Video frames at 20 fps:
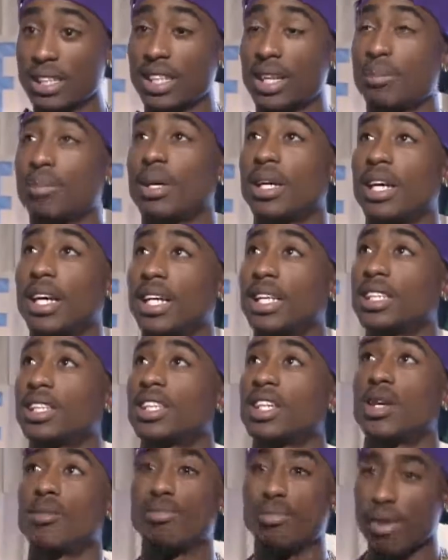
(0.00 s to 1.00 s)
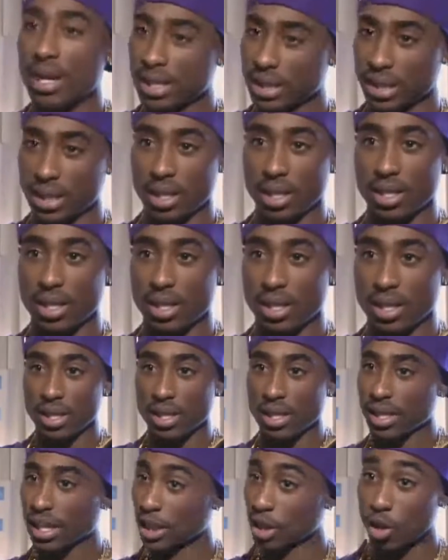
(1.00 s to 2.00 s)
up against the oppressor.
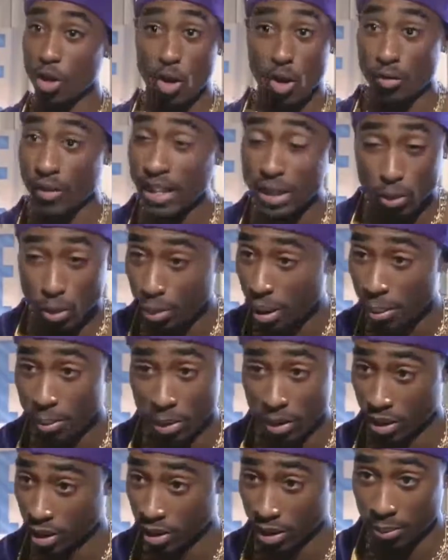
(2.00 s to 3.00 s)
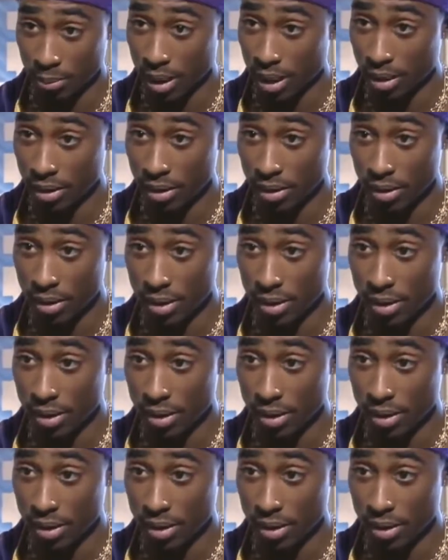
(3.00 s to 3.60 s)
That's all. That's what my music's about.